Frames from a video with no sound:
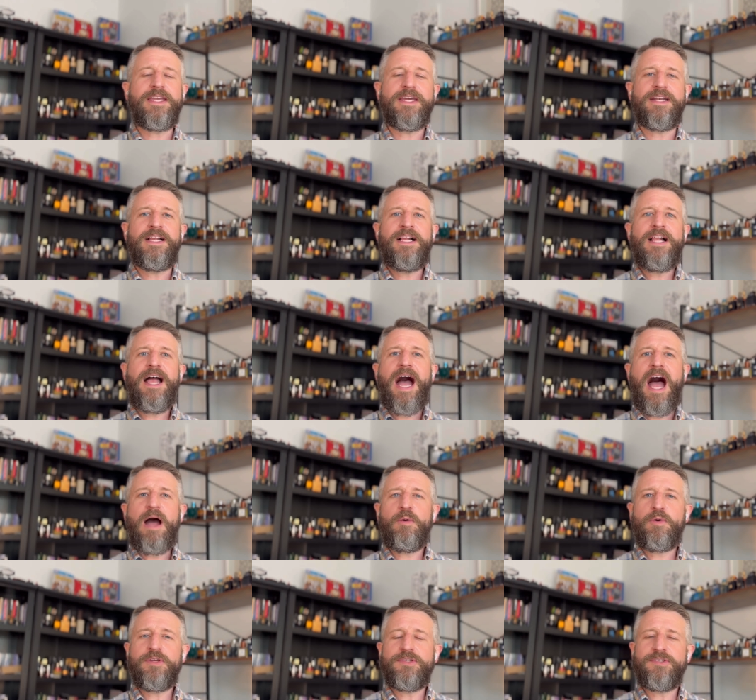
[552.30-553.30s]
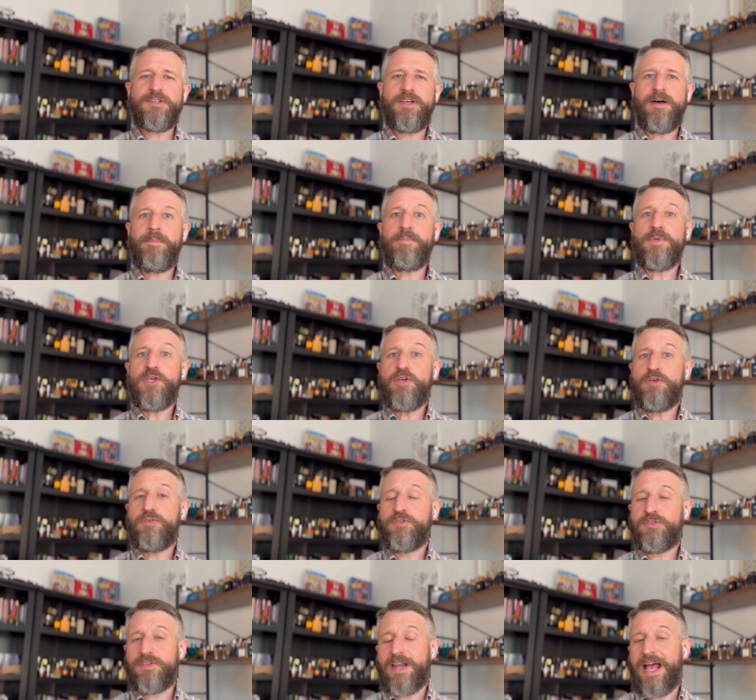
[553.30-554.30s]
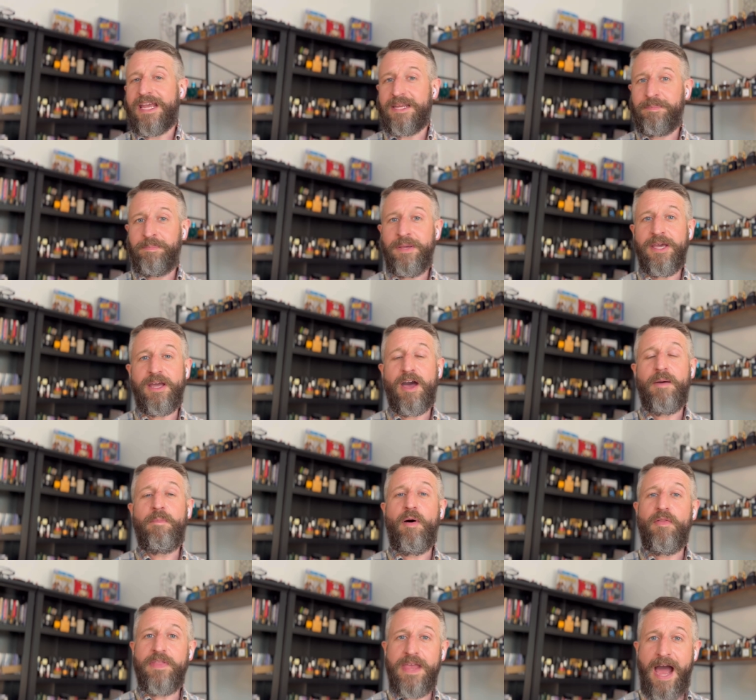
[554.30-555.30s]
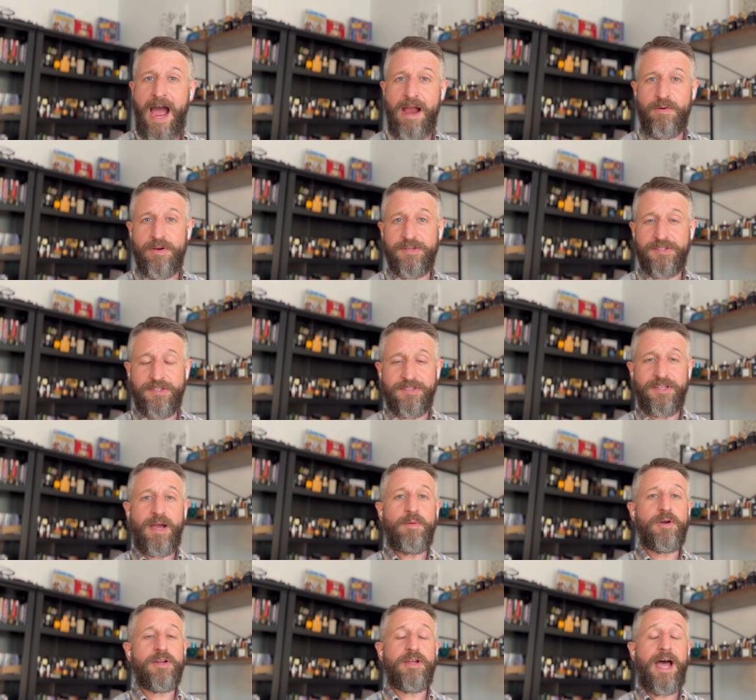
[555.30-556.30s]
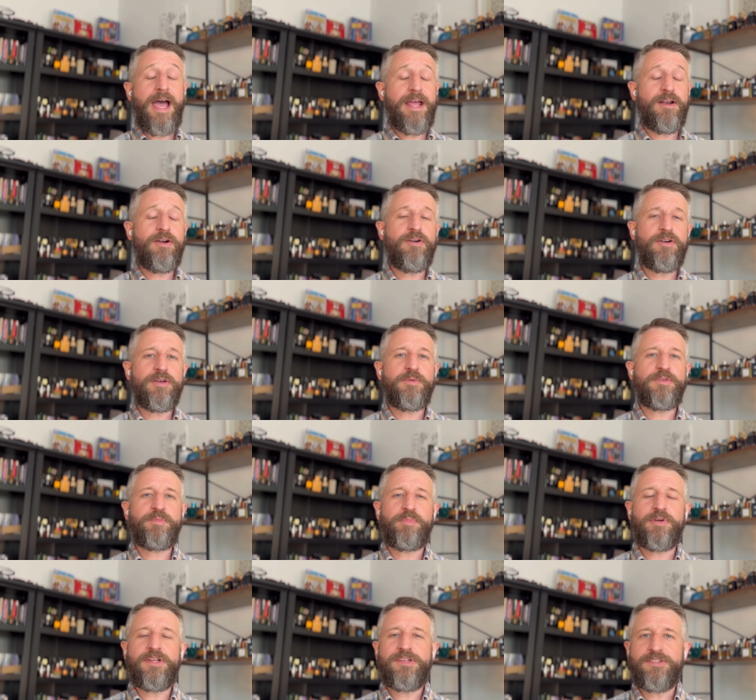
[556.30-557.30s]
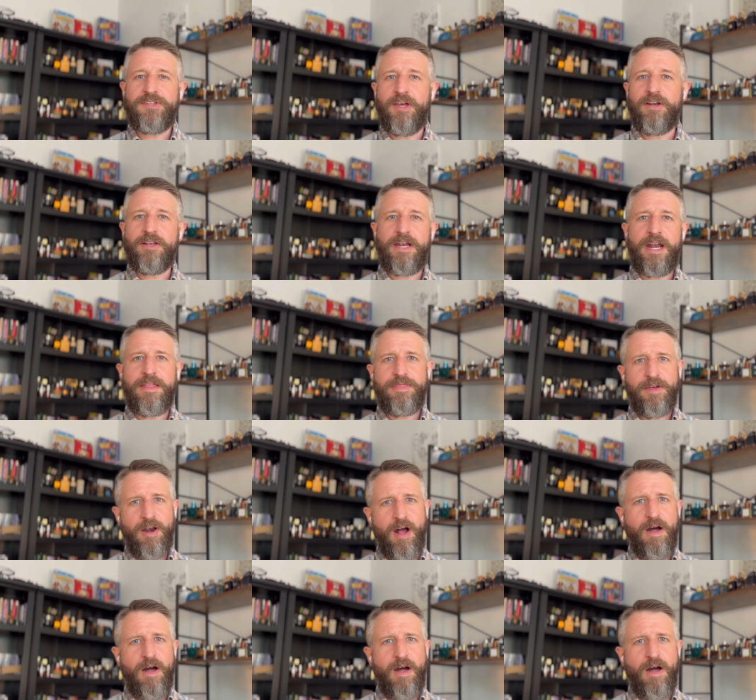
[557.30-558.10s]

it, I was amused that I could pick up on the iris because I would I had heard it was pretty subtle and I thought,